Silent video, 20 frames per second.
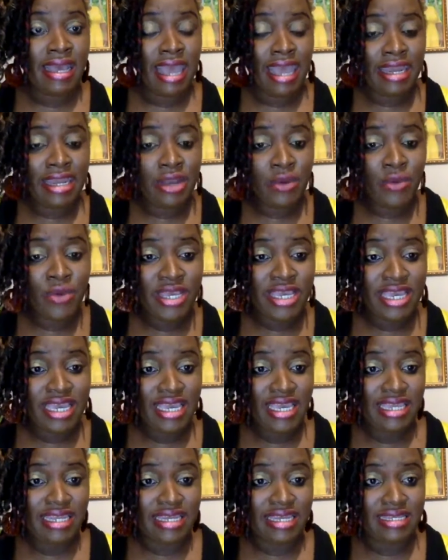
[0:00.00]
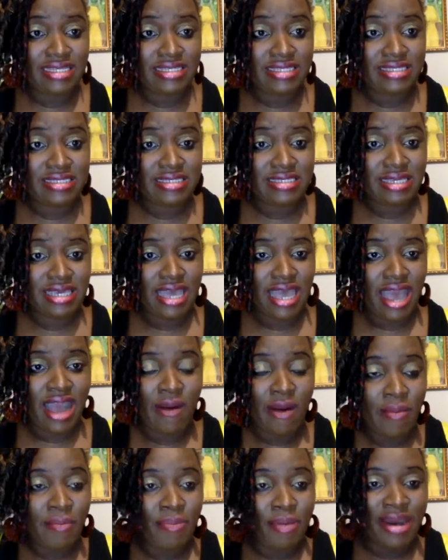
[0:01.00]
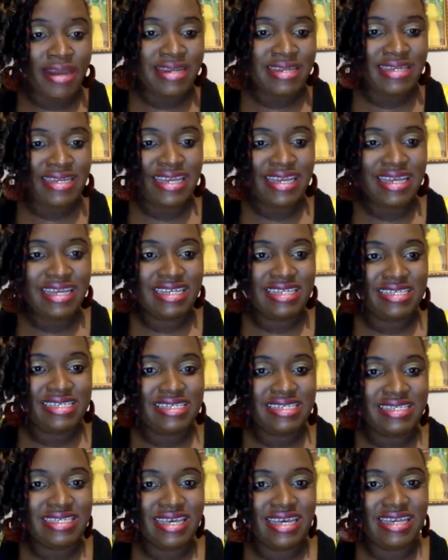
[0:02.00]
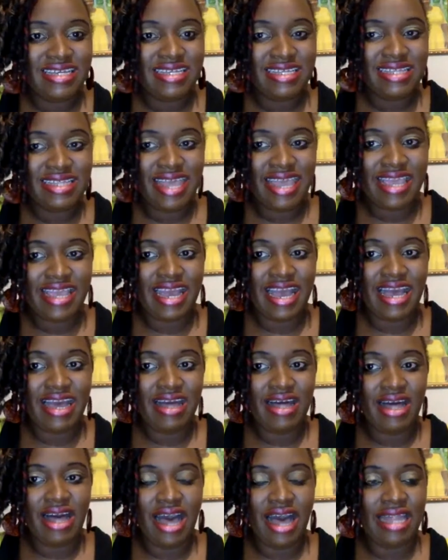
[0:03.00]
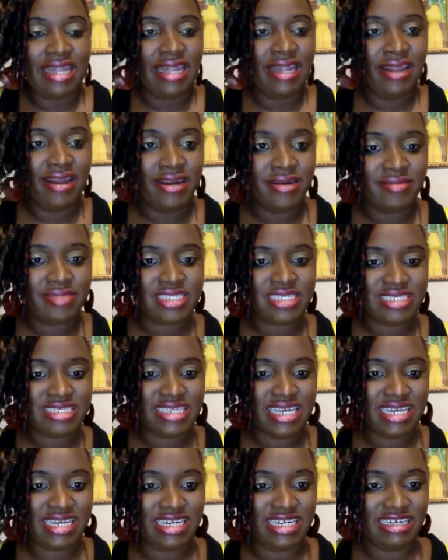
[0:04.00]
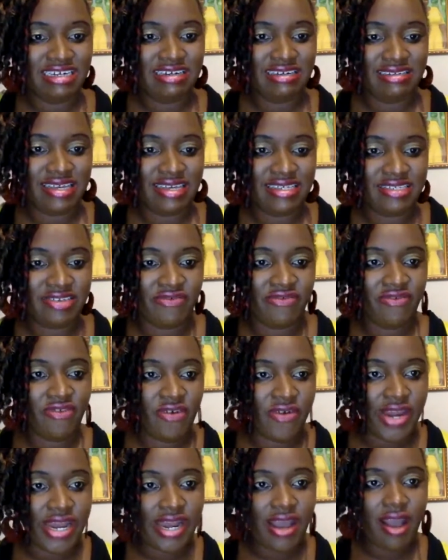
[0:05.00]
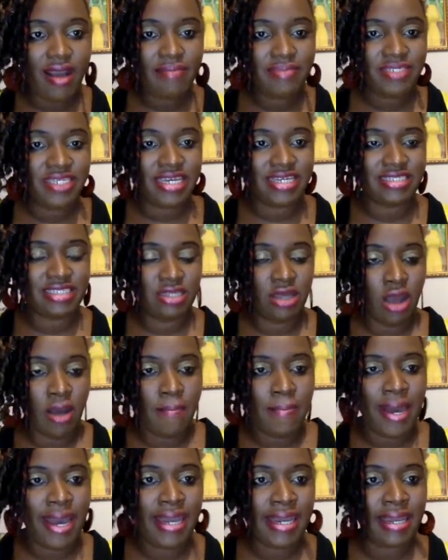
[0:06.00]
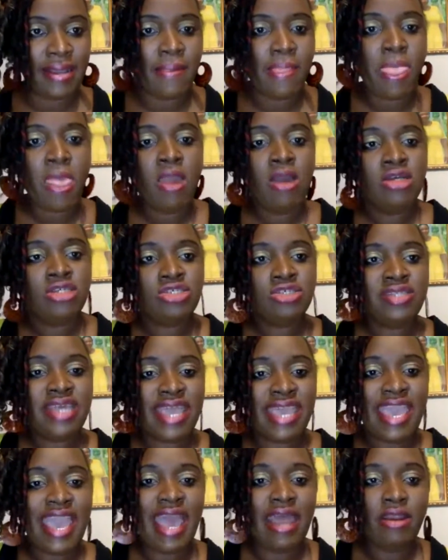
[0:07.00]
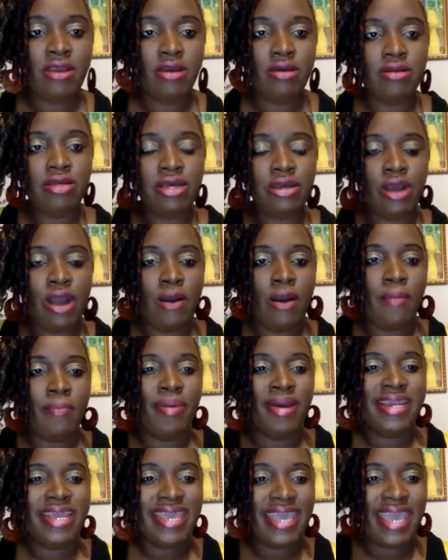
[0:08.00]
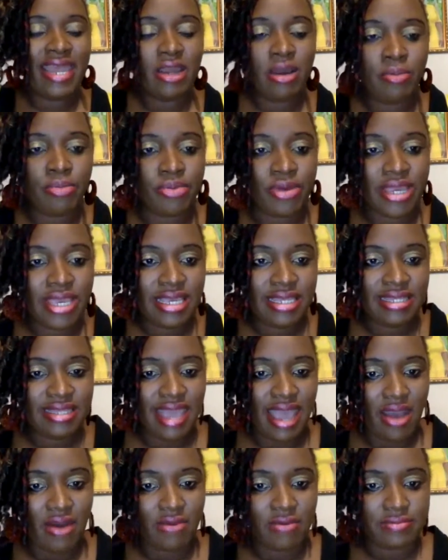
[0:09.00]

and then we eat it, our body like alarms. It's like, oh, there's a foreign object in our body, so our body cannot break it down.